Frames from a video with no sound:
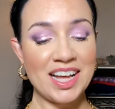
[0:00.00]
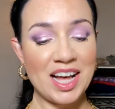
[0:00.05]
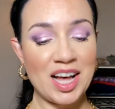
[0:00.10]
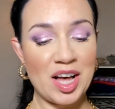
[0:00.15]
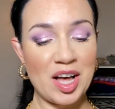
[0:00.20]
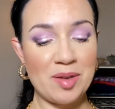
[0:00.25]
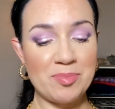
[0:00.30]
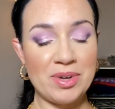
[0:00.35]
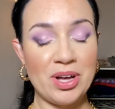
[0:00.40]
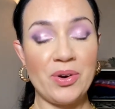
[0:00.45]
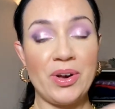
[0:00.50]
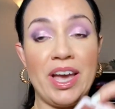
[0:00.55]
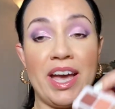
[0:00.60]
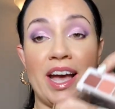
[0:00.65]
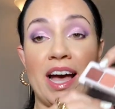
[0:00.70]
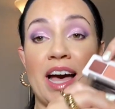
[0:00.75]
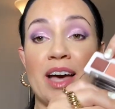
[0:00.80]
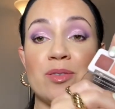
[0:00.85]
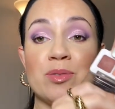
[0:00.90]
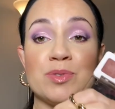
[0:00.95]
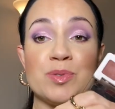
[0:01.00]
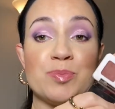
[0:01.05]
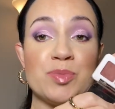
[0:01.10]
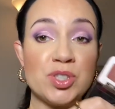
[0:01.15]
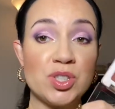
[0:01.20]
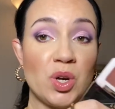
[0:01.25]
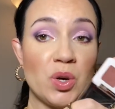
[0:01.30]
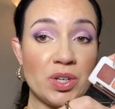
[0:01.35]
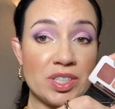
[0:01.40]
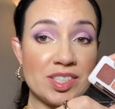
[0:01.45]
um, okay, i was
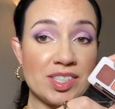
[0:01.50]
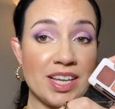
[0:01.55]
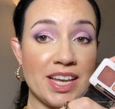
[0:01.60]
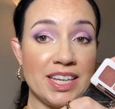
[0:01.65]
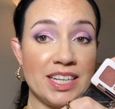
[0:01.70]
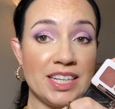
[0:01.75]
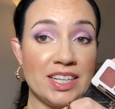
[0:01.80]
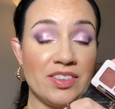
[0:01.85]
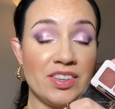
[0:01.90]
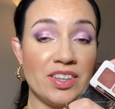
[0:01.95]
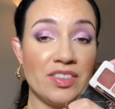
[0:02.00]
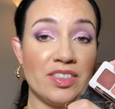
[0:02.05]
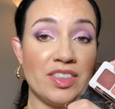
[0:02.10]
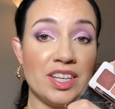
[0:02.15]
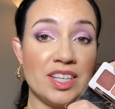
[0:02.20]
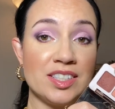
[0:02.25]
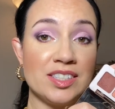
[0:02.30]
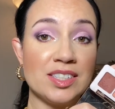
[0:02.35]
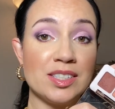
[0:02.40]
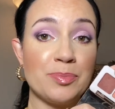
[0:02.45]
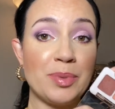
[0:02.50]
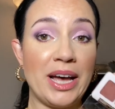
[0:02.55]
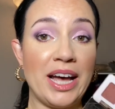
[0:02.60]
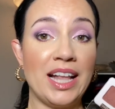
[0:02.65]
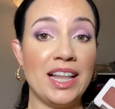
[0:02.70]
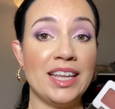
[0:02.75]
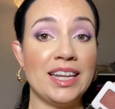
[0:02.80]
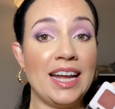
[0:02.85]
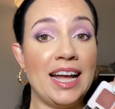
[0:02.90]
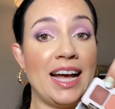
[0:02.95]
so excited that this
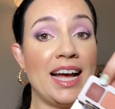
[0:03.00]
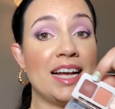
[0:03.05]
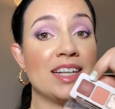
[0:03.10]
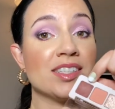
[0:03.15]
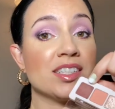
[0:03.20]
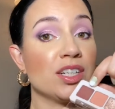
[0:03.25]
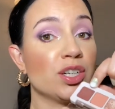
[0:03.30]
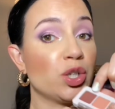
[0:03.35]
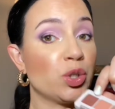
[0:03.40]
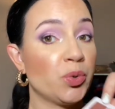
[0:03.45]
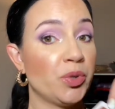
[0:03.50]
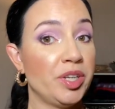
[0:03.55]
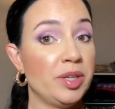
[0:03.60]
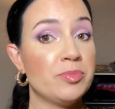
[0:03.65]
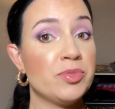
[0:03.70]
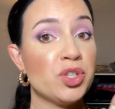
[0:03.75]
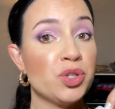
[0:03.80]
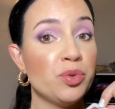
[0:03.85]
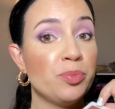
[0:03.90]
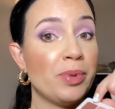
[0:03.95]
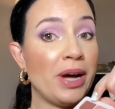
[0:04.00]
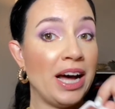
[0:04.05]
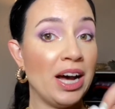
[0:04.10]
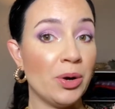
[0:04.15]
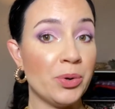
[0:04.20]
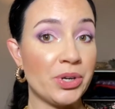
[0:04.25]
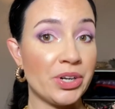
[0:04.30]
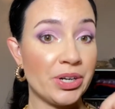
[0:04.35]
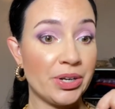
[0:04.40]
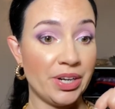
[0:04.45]
palette has a cream to
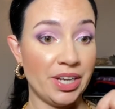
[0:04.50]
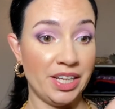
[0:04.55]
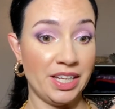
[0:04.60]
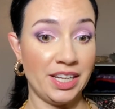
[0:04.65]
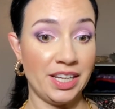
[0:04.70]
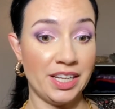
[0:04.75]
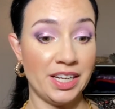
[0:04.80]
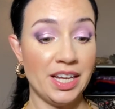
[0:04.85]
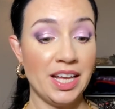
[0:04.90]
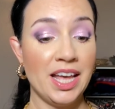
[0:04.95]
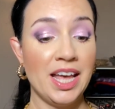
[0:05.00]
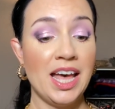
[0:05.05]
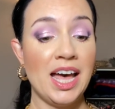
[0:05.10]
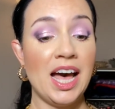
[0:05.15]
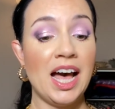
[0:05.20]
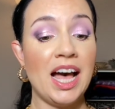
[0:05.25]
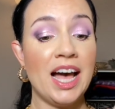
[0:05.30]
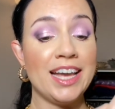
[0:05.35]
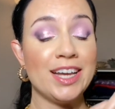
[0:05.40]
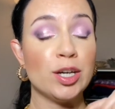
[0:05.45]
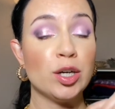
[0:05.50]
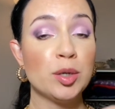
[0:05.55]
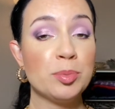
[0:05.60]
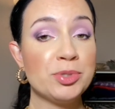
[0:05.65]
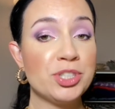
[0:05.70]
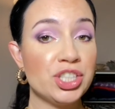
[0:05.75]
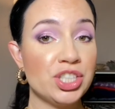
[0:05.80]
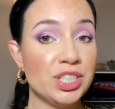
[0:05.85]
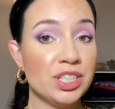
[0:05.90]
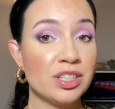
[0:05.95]
powder in it. I hope
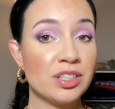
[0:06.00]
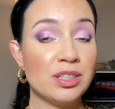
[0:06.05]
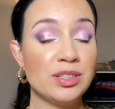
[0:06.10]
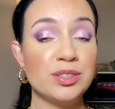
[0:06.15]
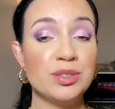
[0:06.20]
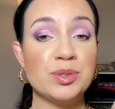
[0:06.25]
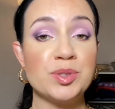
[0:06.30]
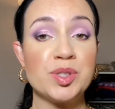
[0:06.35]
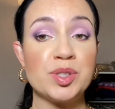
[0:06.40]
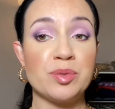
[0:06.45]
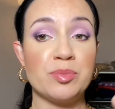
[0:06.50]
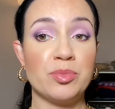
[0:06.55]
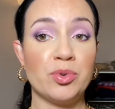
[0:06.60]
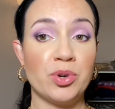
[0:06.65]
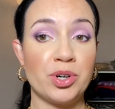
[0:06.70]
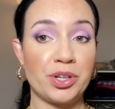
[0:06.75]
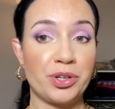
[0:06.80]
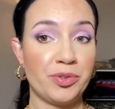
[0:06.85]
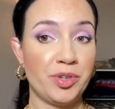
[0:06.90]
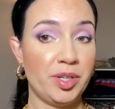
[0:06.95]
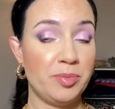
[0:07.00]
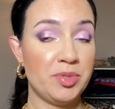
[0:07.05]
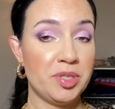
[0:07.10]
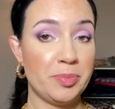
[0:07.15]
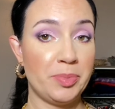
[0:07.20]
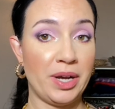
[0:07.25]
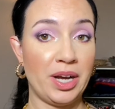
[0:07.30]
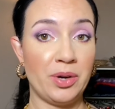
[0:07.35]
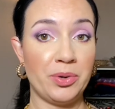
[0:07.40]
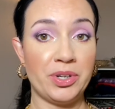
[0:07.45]
she includes more cream to
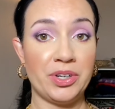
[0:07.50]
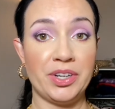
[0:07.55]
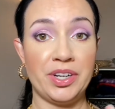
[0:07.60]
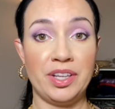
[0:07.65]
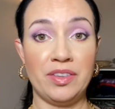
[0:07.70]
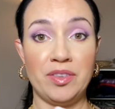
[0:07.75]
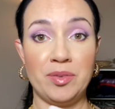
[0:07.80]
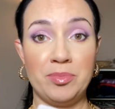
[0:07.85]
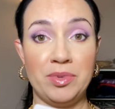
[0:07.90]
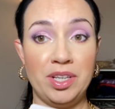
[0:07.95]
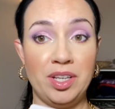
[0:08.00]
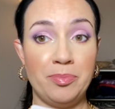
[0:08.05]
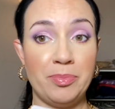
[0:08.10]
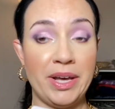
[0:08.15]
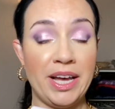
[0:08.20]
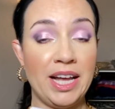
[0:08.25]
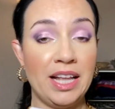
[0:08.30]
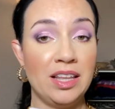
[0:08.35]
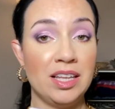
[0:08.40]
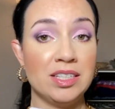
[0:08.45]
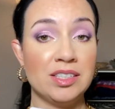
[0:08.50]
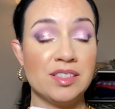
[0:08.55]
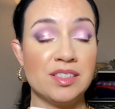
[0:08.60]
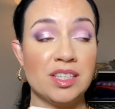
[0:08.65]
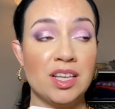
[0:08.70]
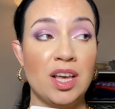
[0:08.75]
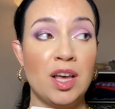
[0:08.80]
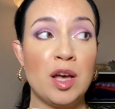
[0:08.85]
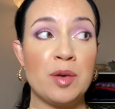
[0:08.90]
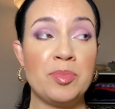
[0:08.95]
powder in the mini palettes
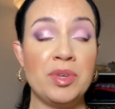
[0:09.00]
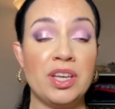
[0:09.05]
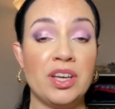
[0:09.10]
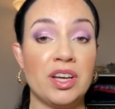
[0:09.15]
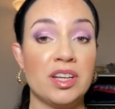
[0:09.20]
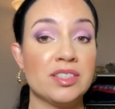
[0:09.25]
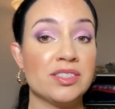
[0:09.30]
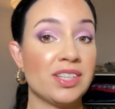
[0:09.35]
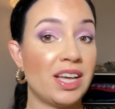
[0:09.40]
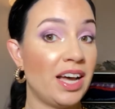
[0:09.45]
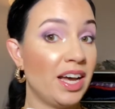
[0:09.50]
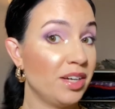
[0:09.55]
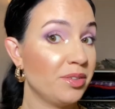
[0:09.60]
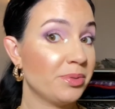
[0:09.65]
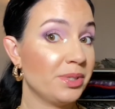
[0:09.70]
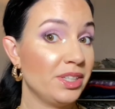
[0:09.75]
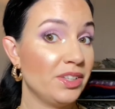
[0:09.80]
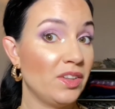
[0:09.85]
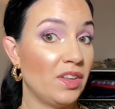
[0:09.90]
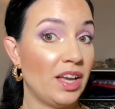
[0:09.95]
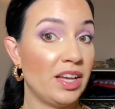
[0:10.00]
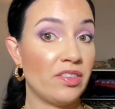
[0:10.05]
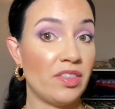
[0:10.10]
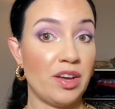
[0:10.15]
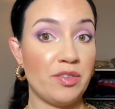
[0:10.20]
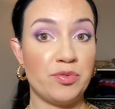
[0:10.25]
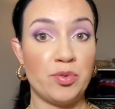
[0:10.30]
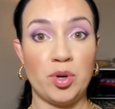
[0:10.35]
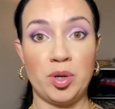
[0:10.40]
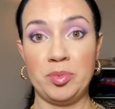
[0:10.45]
because I really like
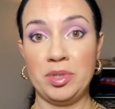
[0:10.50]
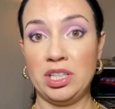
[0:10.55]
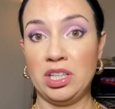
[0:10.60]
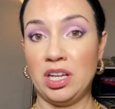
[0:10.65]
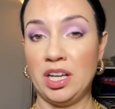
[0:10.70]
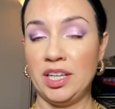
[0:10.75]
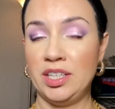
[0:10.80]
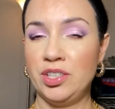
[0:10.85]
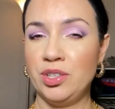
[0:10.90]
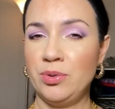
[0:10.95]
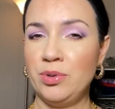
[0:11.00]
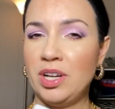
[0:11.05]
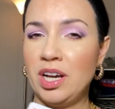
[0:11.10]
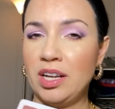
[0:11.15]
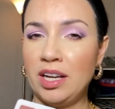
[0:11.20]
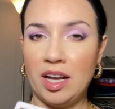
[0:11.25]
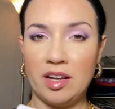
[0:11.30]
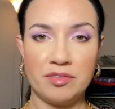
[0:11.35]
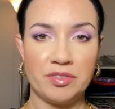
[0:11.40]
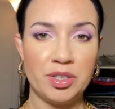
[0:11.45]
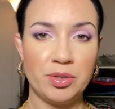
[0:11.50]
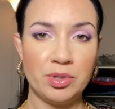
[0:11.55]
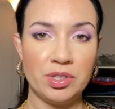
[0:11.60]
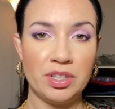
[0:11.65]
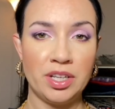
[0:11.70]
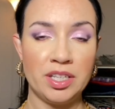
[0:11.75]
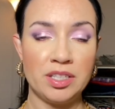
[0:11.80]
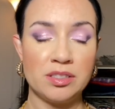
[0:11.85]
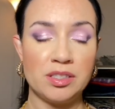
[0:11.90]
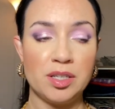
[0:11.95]
that formula. I know not everyone
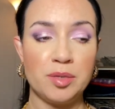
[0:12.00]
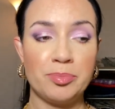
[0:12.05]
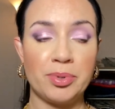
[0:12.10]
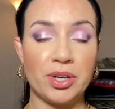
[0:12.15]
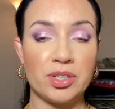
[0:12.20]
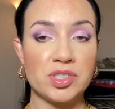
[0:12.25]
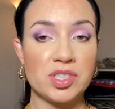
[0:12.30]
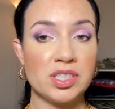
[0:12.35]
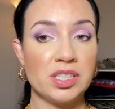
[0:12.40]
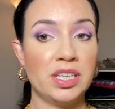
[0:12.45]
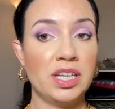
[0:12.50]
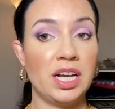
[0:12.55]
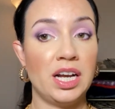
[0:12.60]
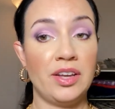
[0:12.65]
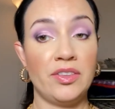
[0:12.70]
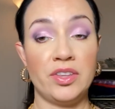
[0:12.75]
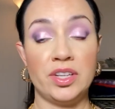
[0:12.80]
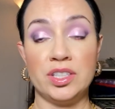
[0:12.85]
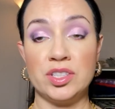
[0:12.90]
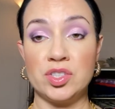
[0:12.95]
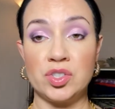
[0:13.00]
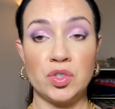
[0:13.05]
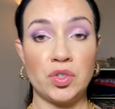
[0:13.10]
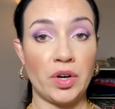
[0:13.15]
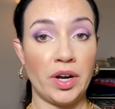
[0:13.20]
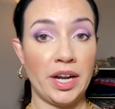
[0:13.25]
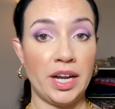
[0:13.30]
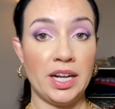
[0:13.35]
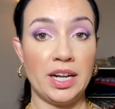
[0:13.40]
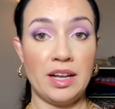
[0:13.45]
likes it. Personally, I think it's
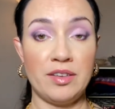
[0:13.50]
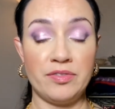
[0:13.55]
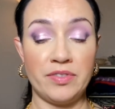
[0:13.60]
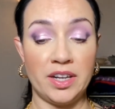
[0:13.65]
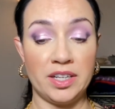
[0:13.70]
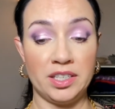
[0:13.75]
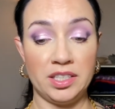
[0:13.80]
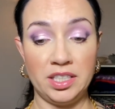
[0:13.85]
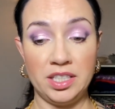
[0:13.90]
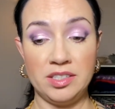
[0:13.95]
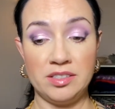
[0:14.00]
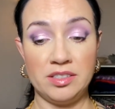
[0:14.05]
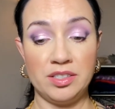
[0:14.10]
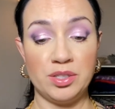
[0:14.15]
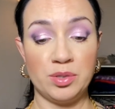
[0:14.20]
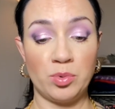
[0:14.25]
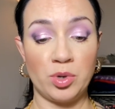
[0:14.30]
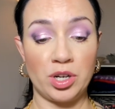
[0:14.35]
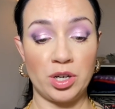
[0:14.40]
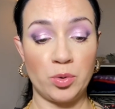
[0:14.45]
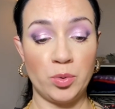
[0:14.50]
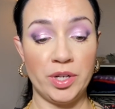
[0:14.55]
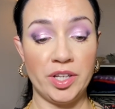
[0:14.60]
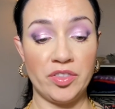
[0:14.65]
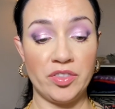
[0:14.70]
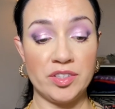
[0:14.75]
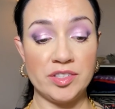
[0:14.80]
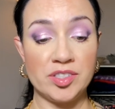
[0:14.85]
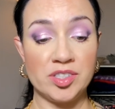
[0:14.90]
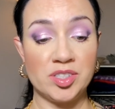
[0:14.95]
great. I find it easy to work with.
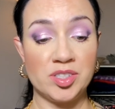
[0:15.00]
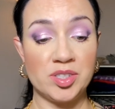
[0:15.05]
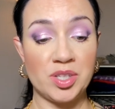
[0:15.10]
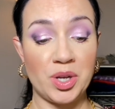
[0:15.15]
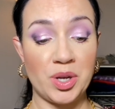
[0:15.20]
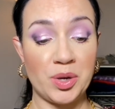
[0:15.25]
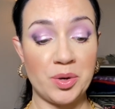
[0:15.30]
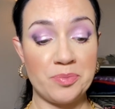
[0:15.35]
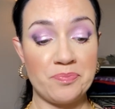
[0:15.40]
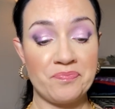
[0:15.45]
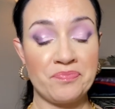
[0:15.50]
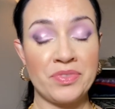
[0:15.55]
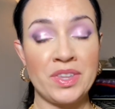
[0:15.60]
So